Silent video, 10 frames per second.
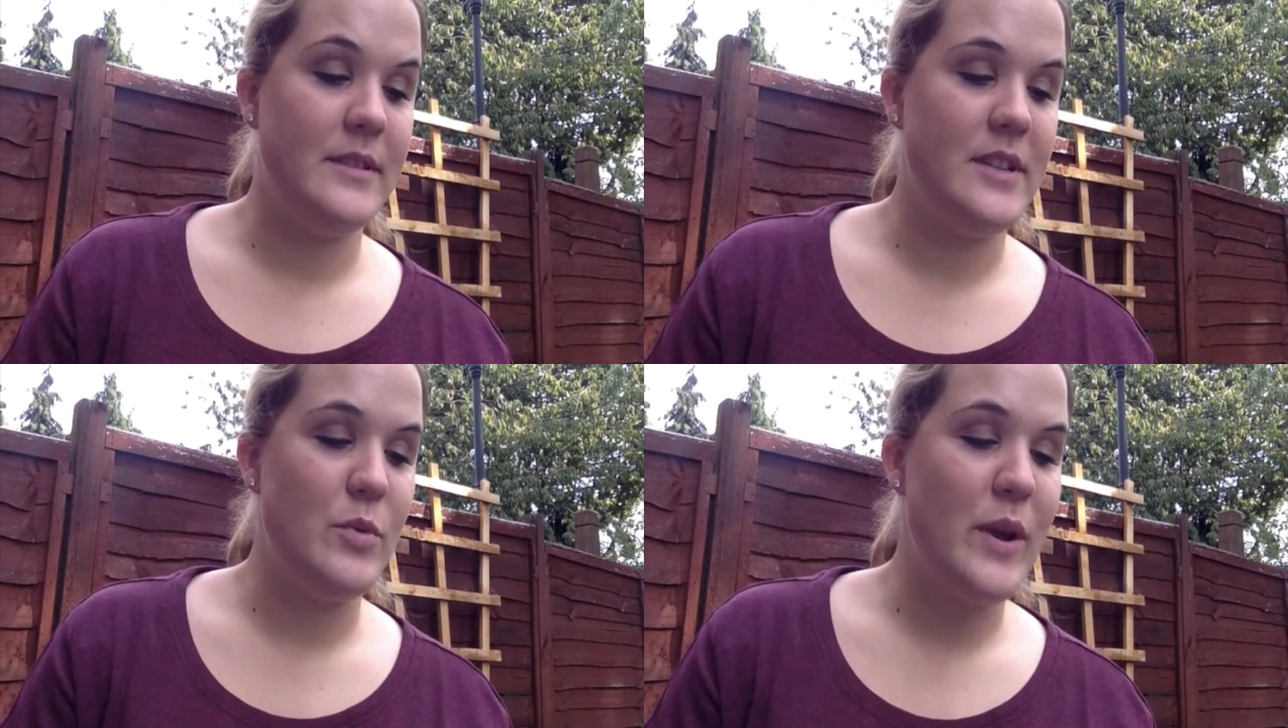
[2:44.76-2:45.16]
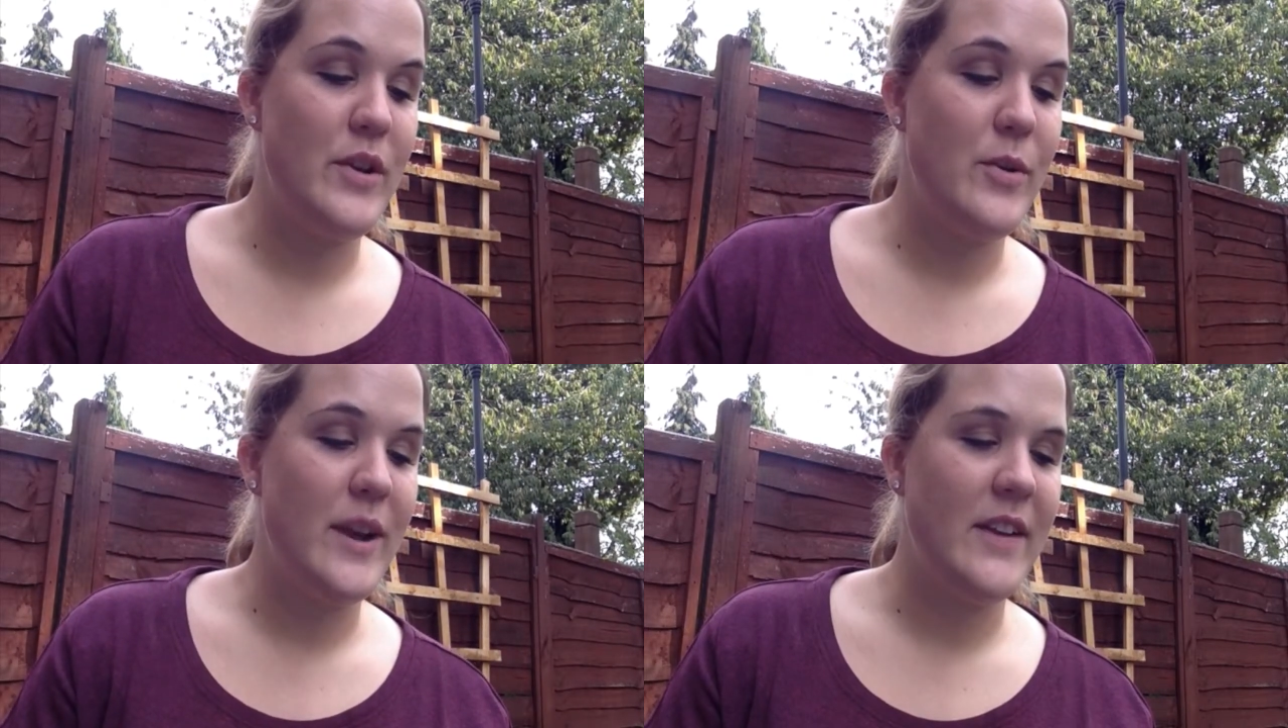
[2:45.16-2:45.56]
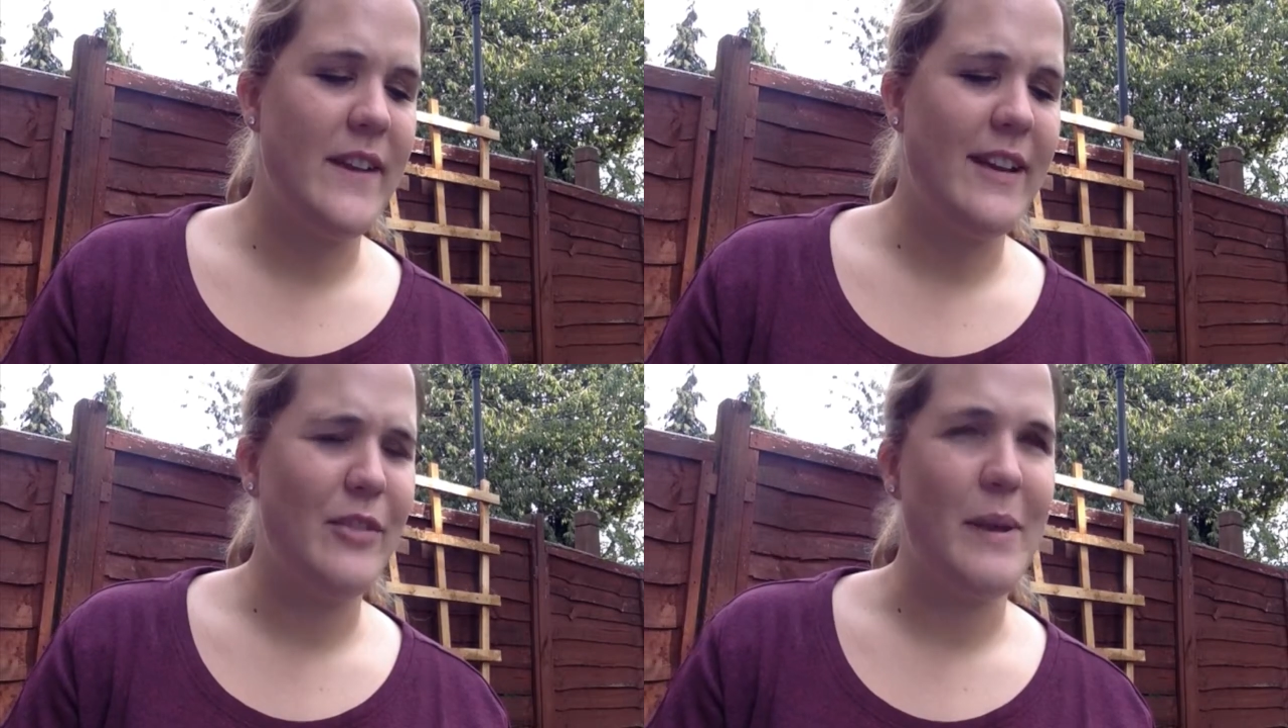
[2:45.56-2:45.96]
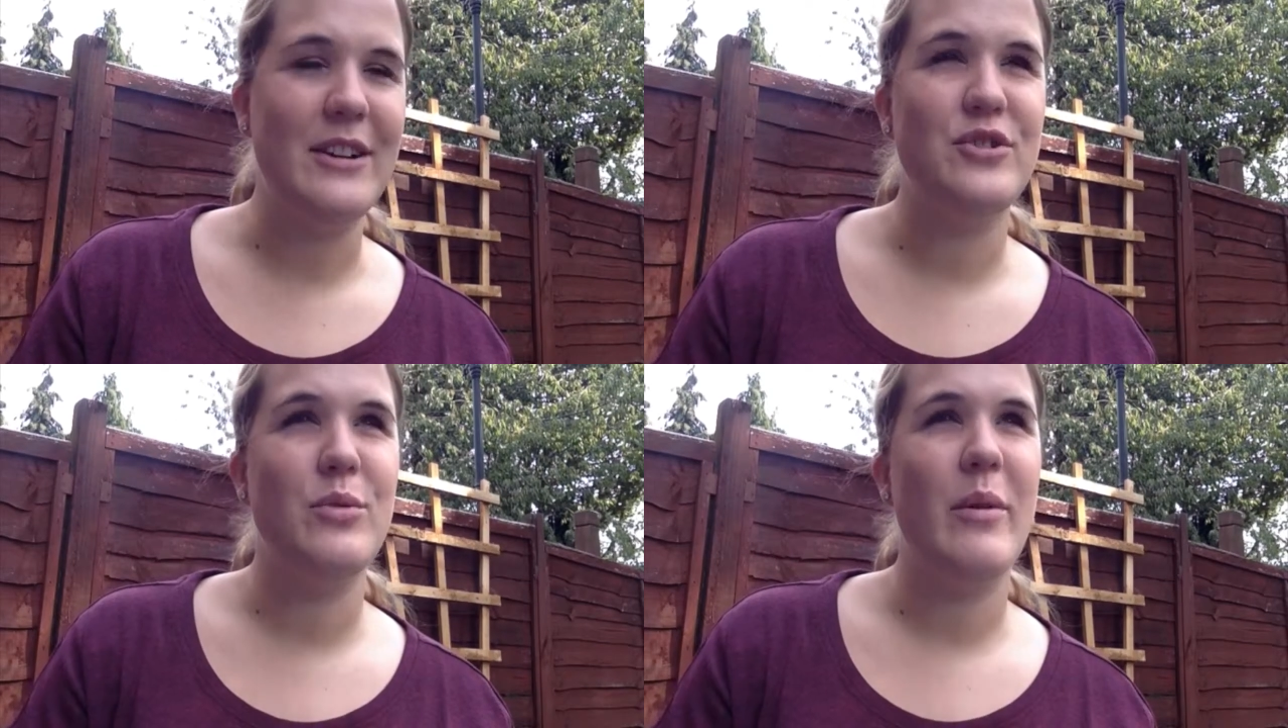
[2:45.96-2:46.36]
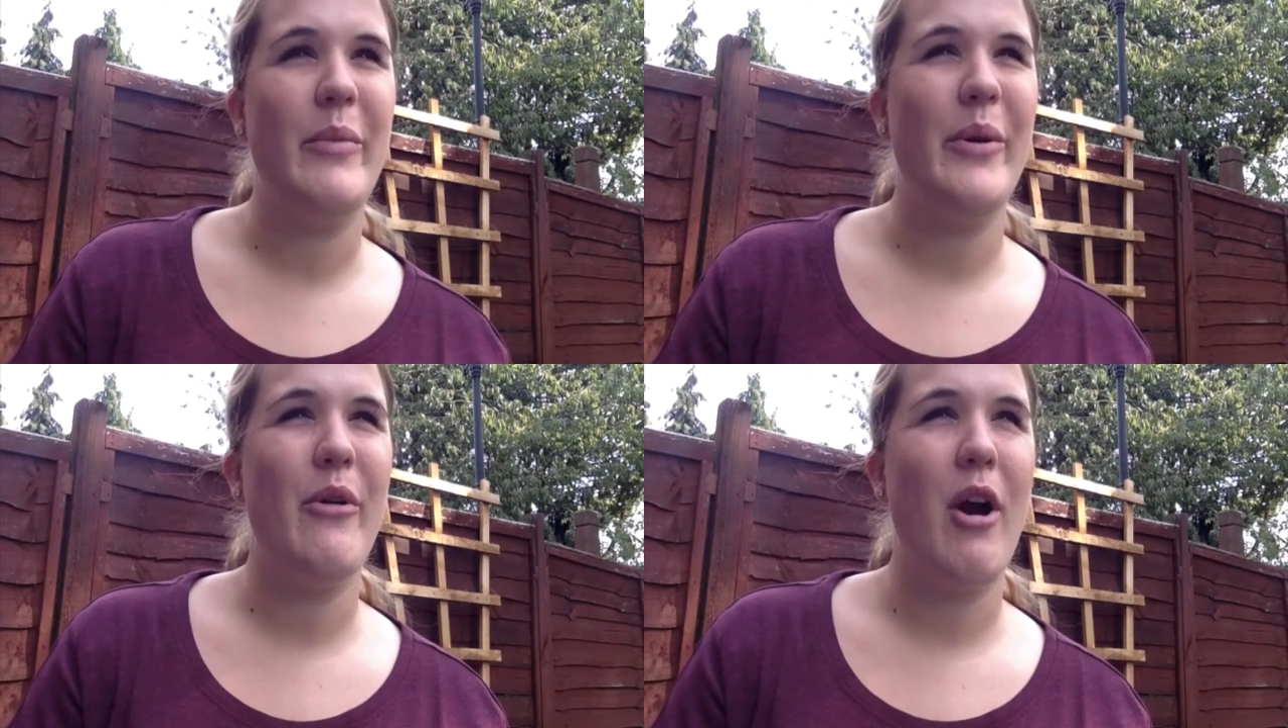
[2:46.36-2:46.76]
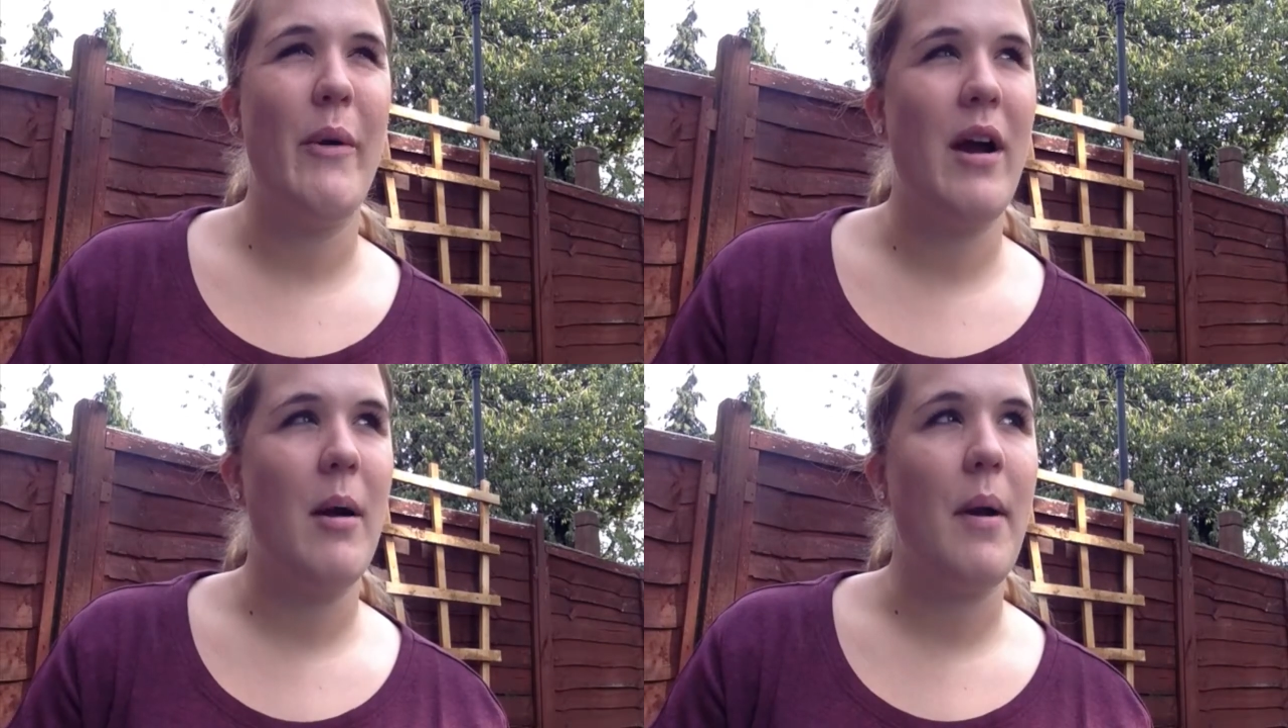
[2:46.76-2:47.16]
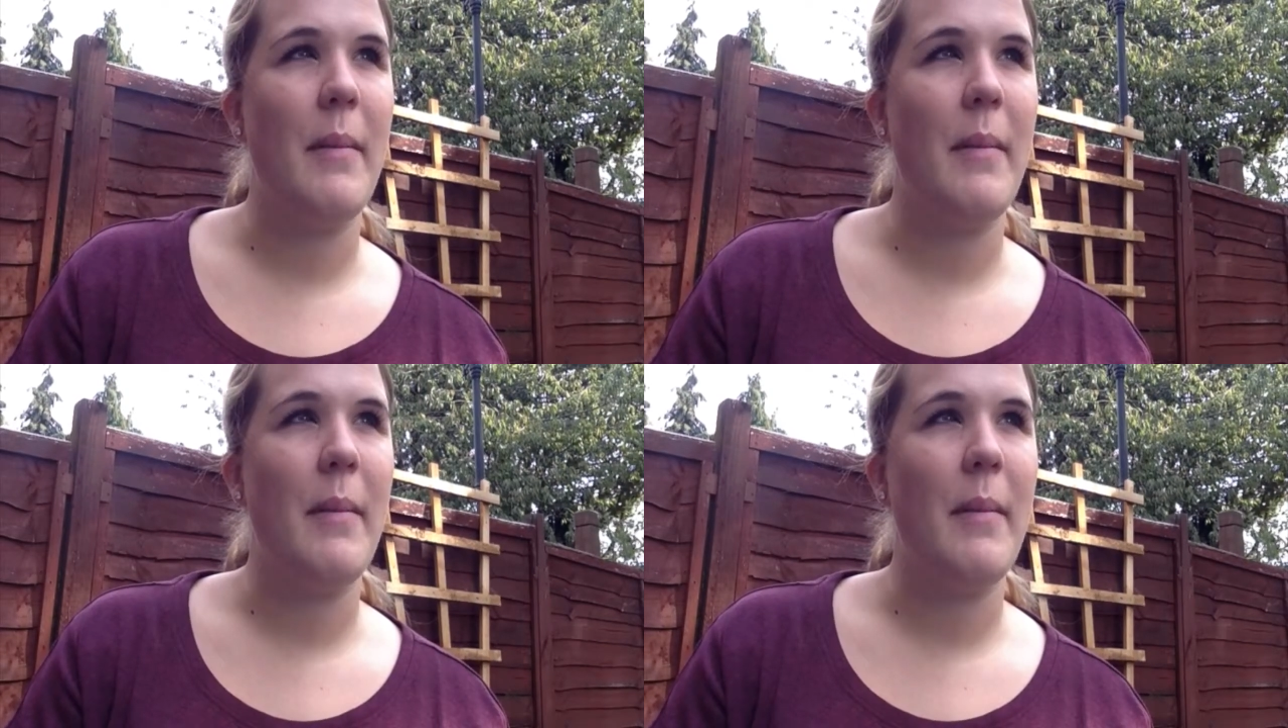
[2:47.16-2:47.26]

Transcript: did we do anything special when we were growing up?